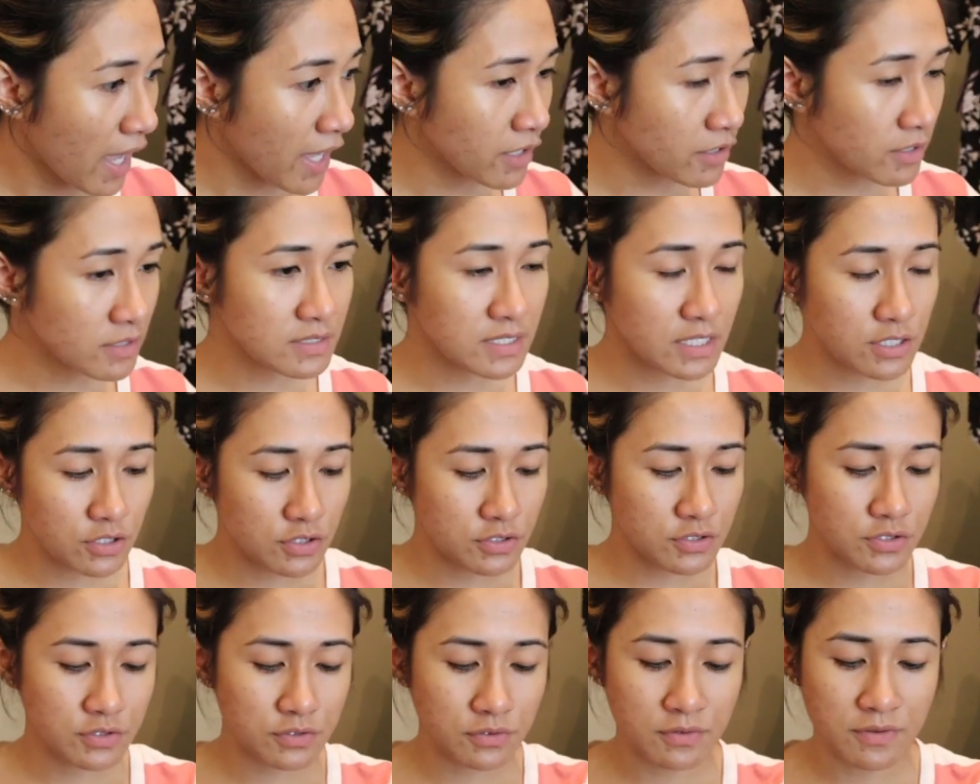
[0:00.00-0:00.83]
I continue
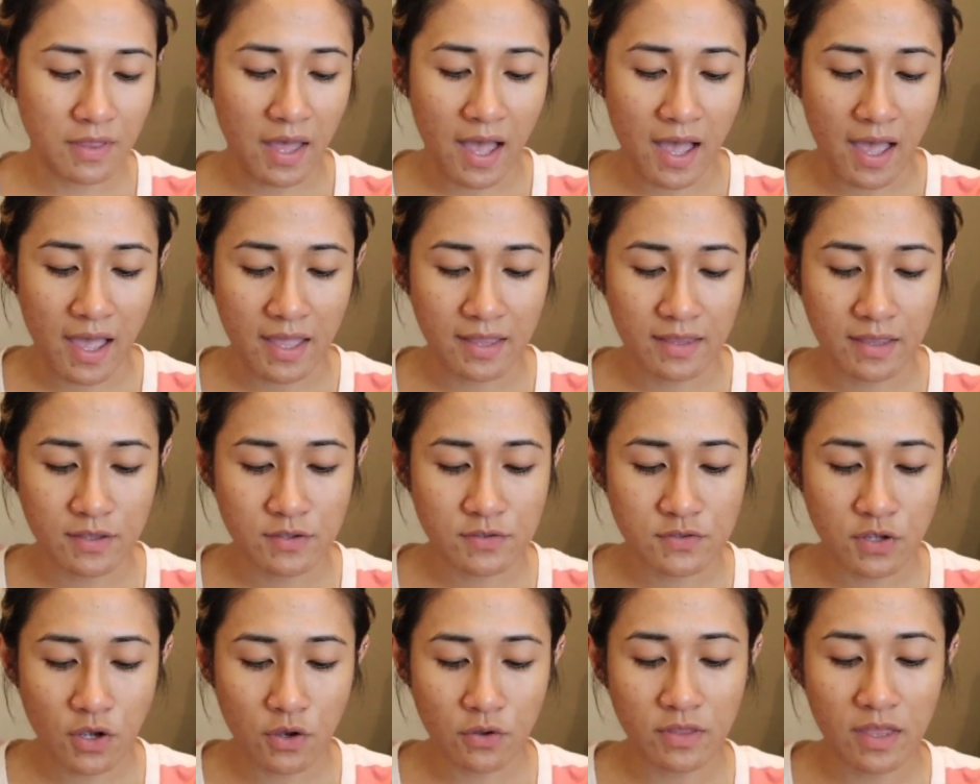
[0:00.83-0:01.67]
to do that. And
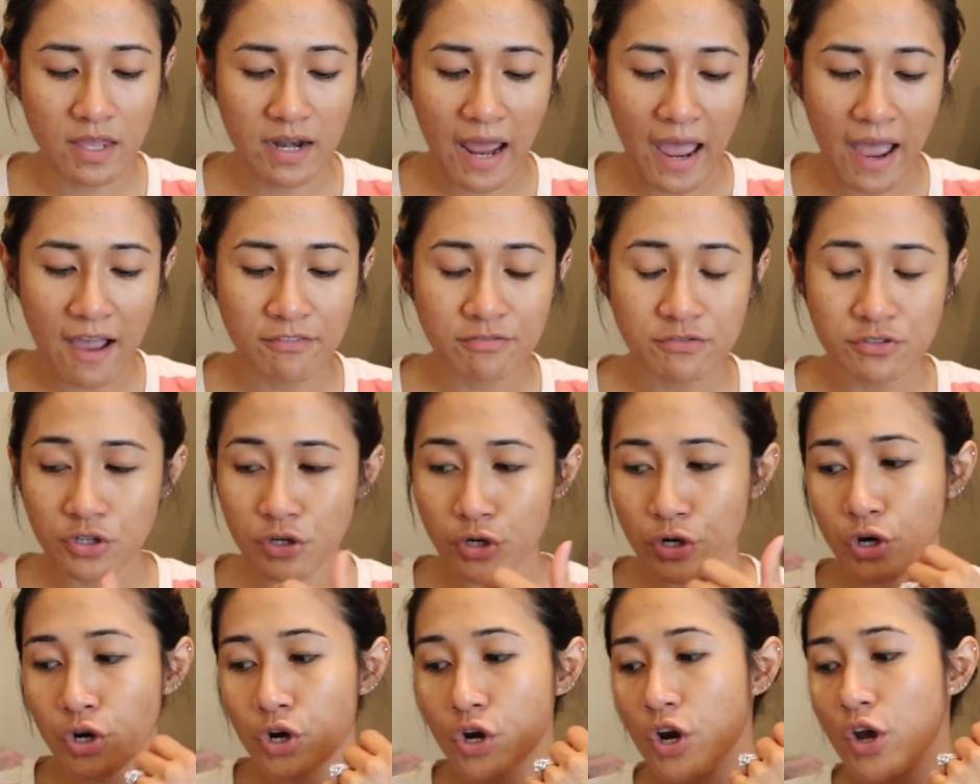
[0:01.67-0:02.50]
then
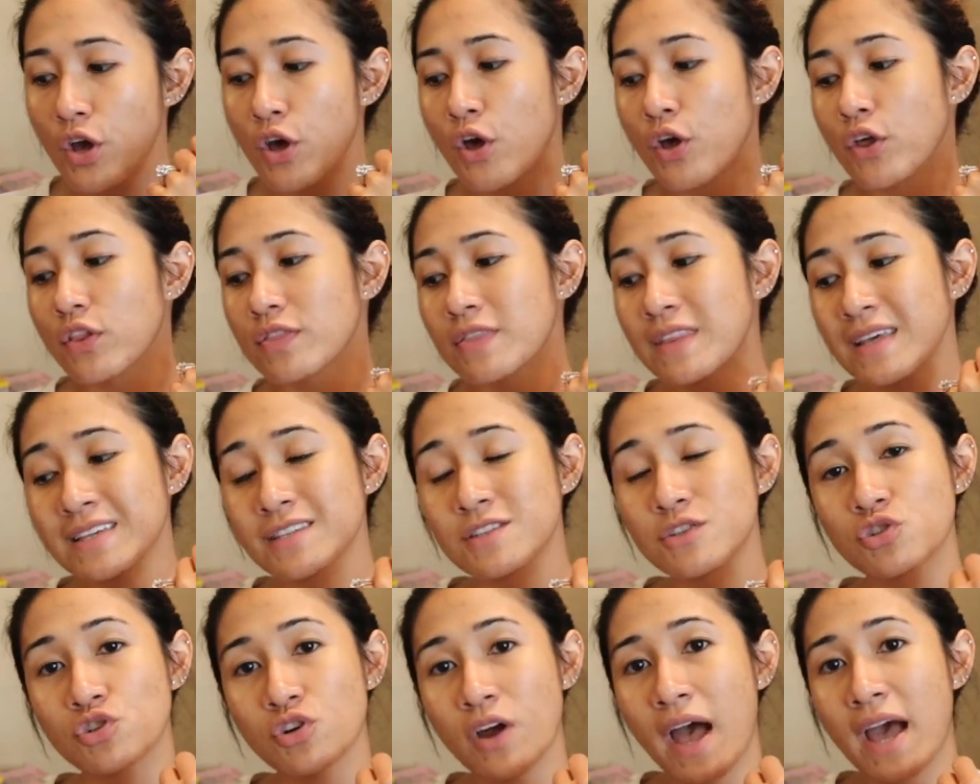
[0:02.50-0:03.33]
after
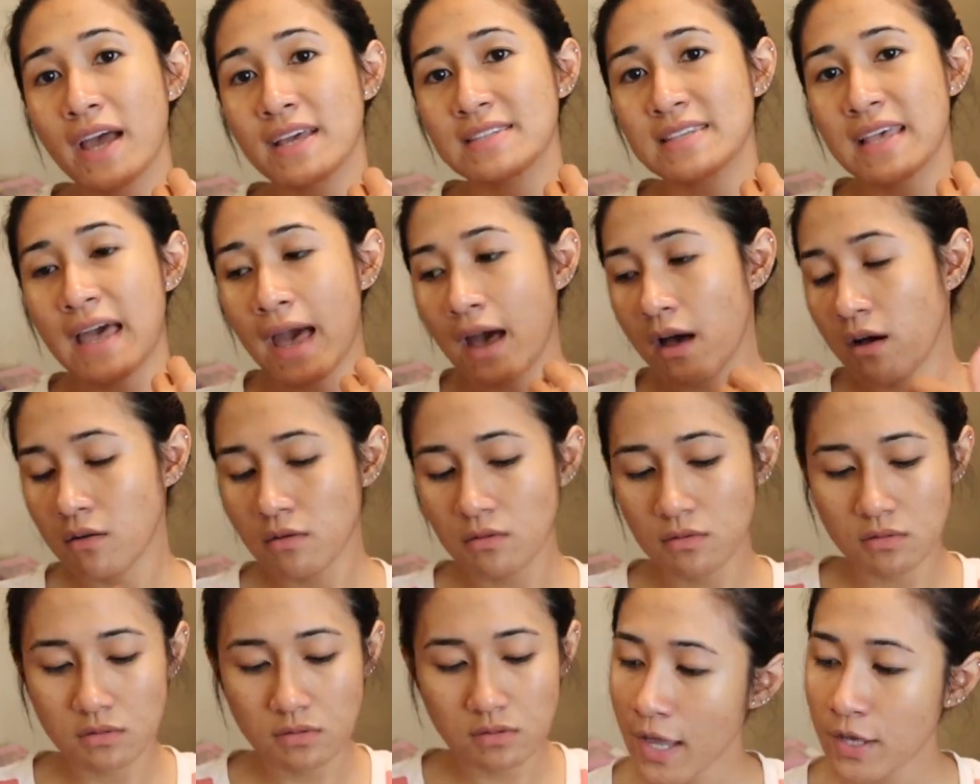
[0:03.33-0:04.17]
this dries
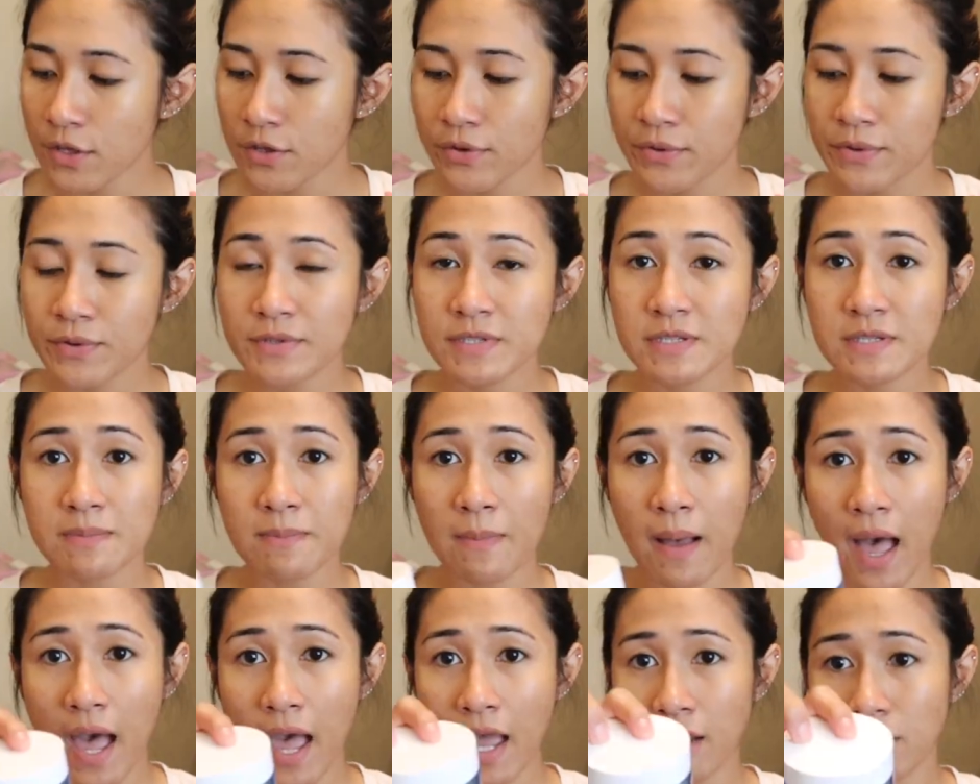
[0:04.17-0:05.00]
out, I use
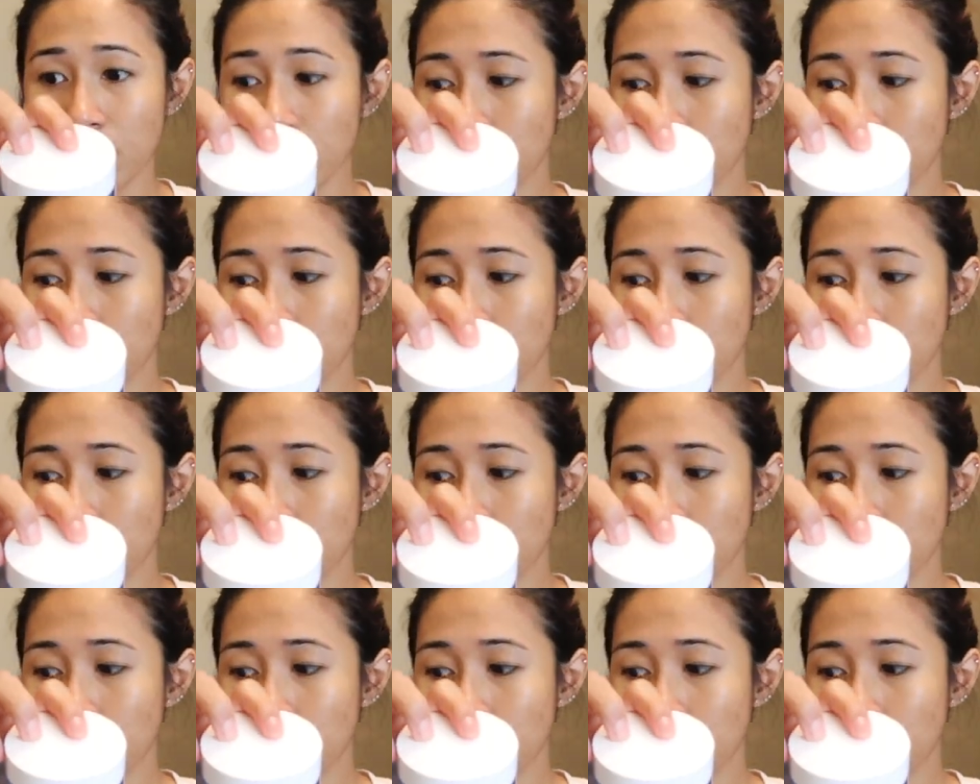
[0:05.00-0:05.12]
my